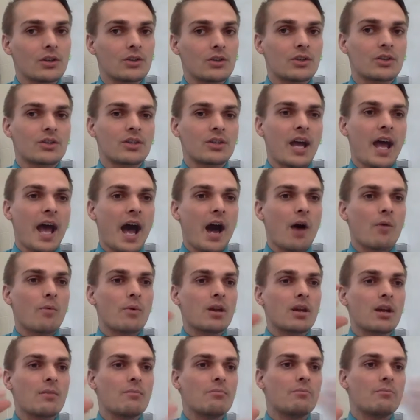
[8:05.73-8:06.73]
It's just how
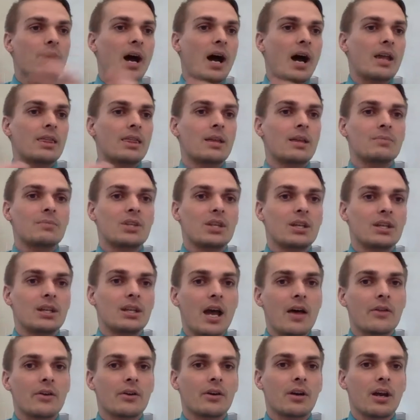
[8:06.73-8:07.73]
we combine them
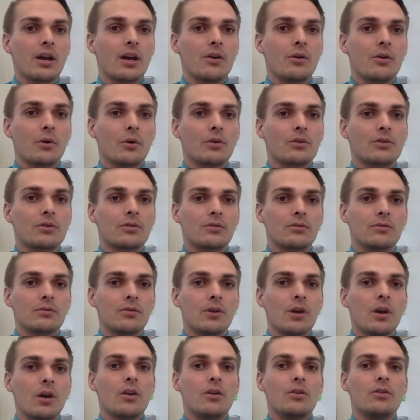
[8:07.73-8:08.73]
together in order
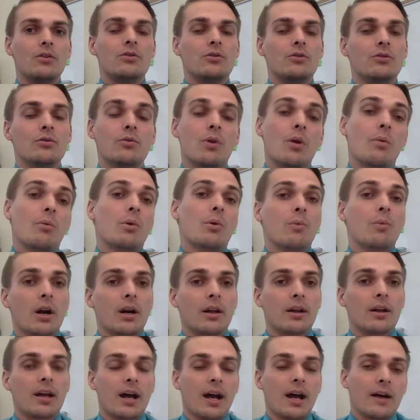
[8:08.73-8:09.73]
to do what we
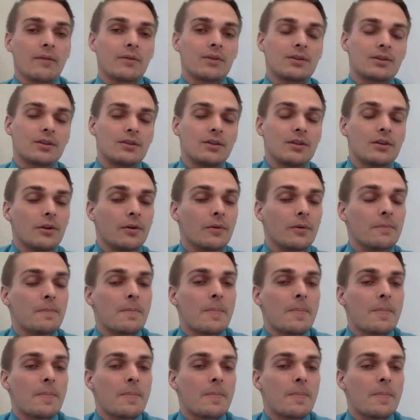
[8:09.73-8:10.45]
want to have it to do.